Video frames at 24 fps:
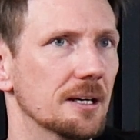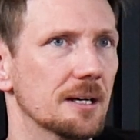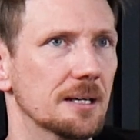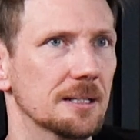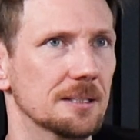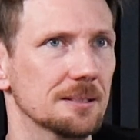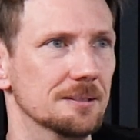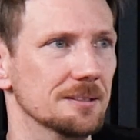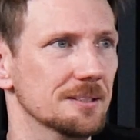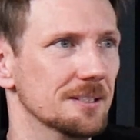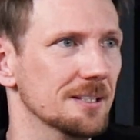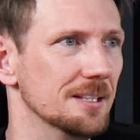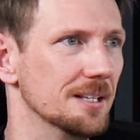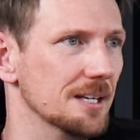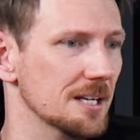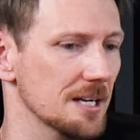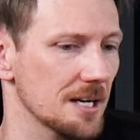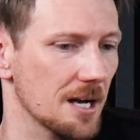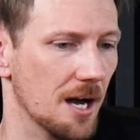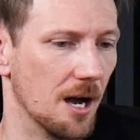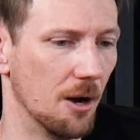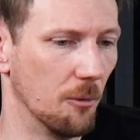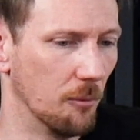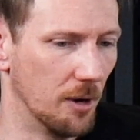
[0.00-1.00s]
I
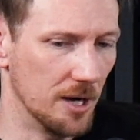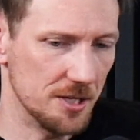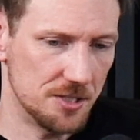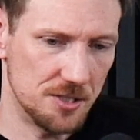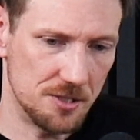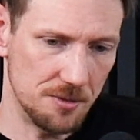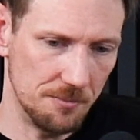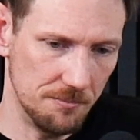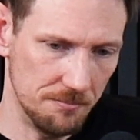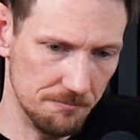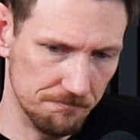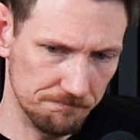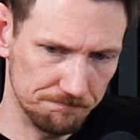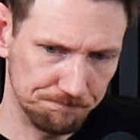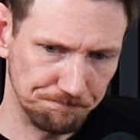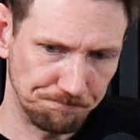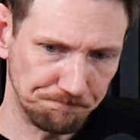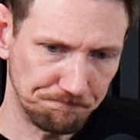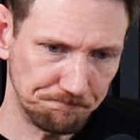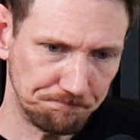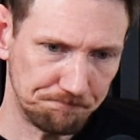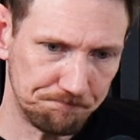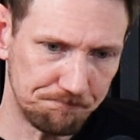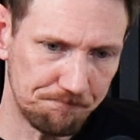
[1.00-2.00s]
watched some
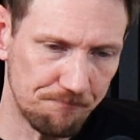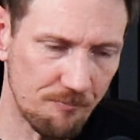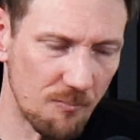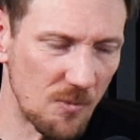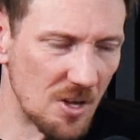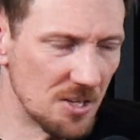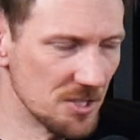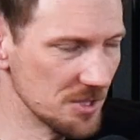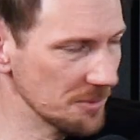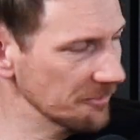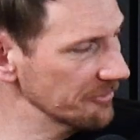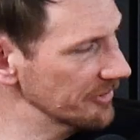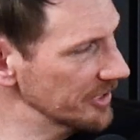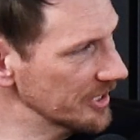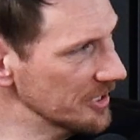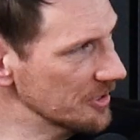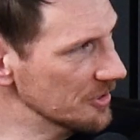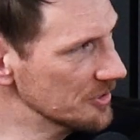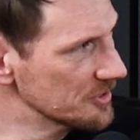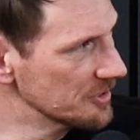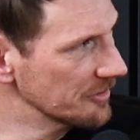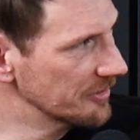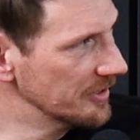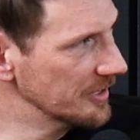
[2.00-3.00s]

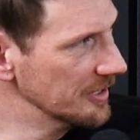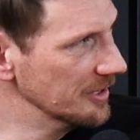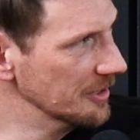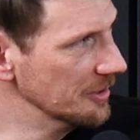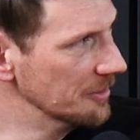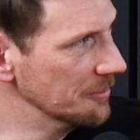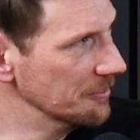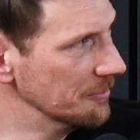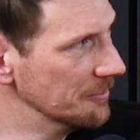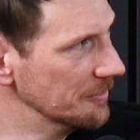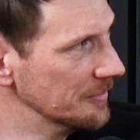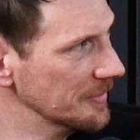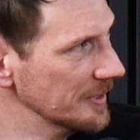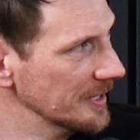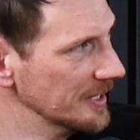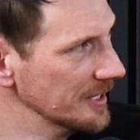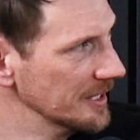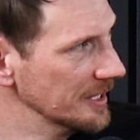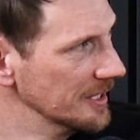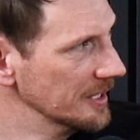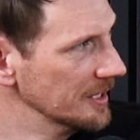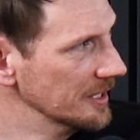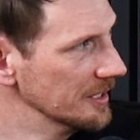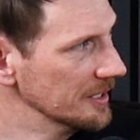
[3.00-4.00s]
videos of him
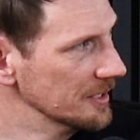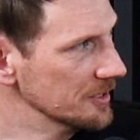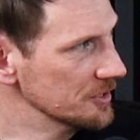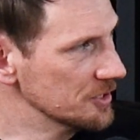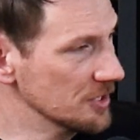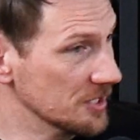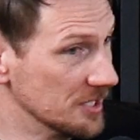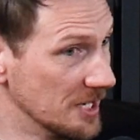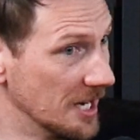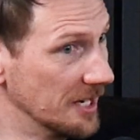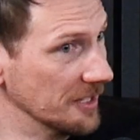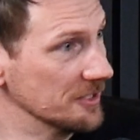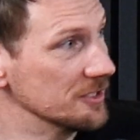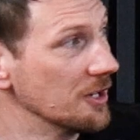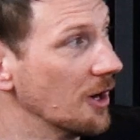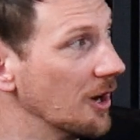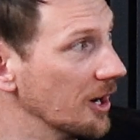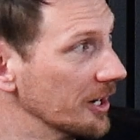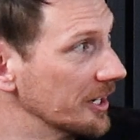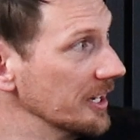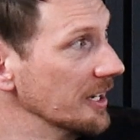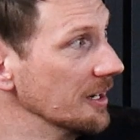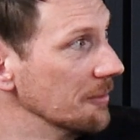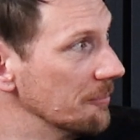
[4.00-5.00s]
just kind of
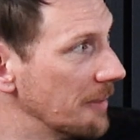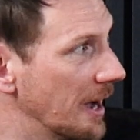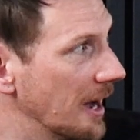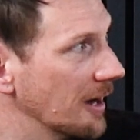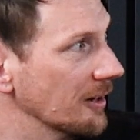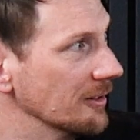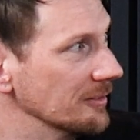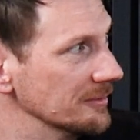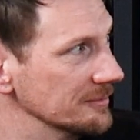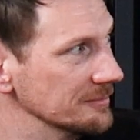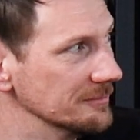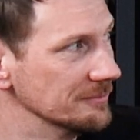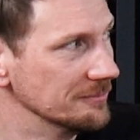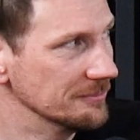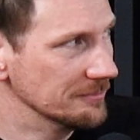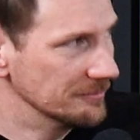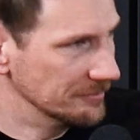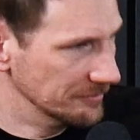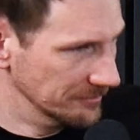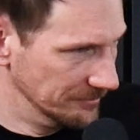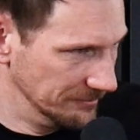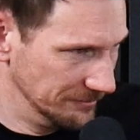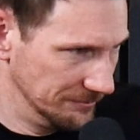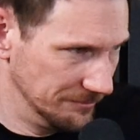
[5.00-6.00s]
talking about
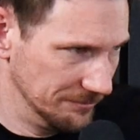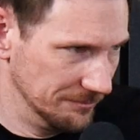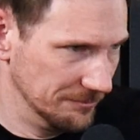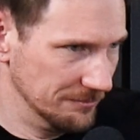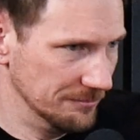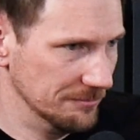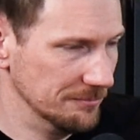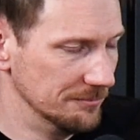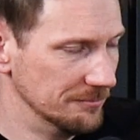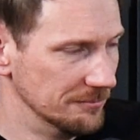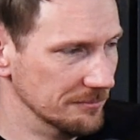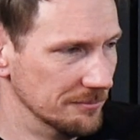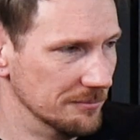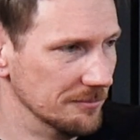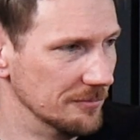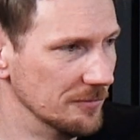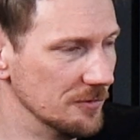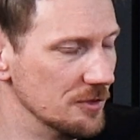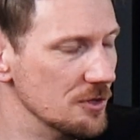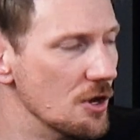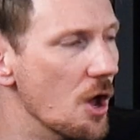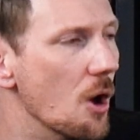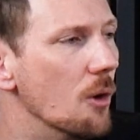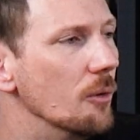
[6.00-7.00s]

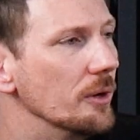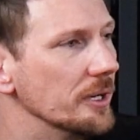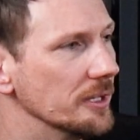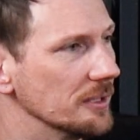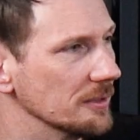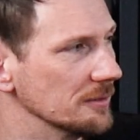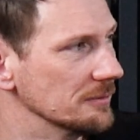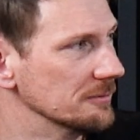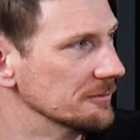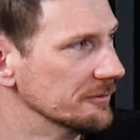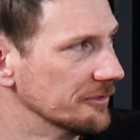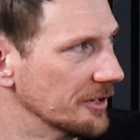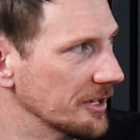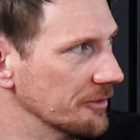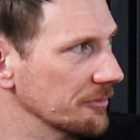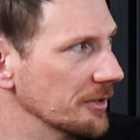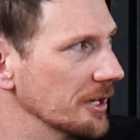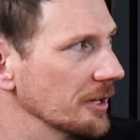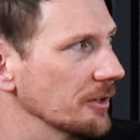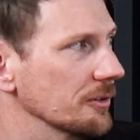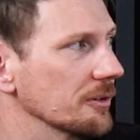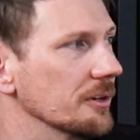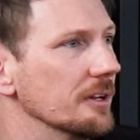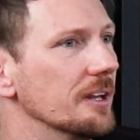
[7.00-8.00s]
knowing Fred
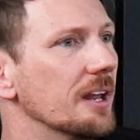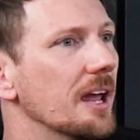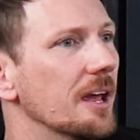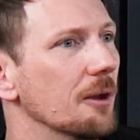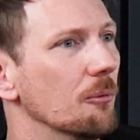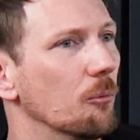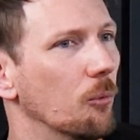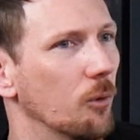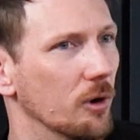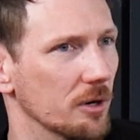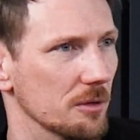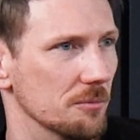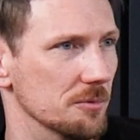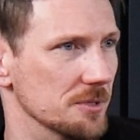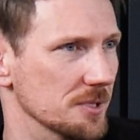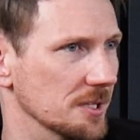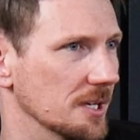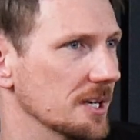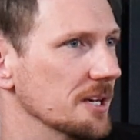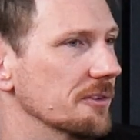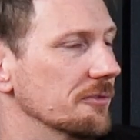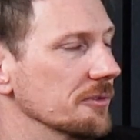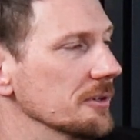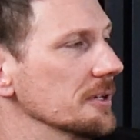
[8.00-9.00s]
Roehler and what it was
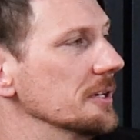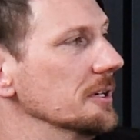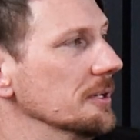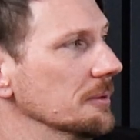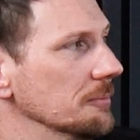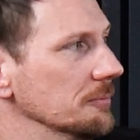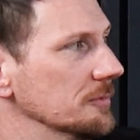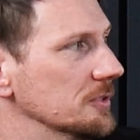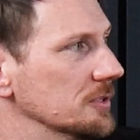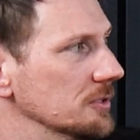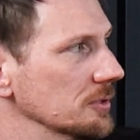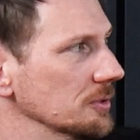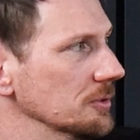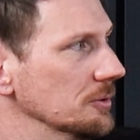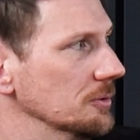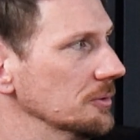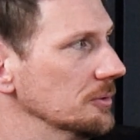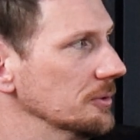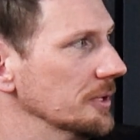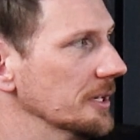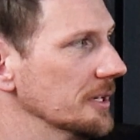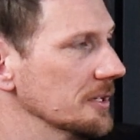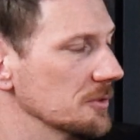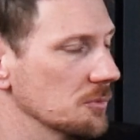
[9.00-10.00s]
like for him
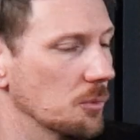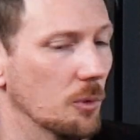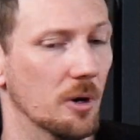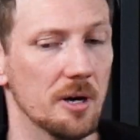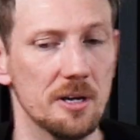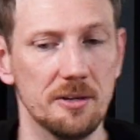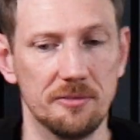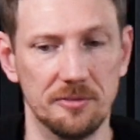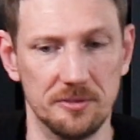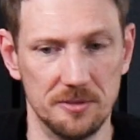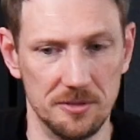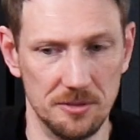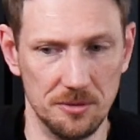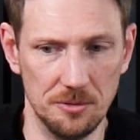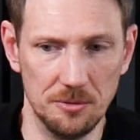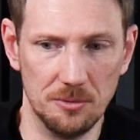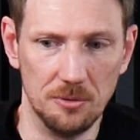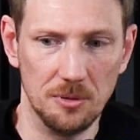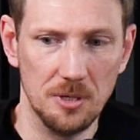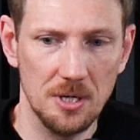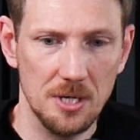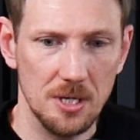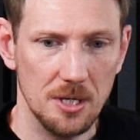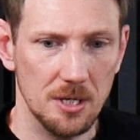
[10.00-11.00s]
to and his wife
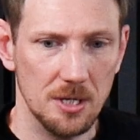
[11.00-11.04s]
to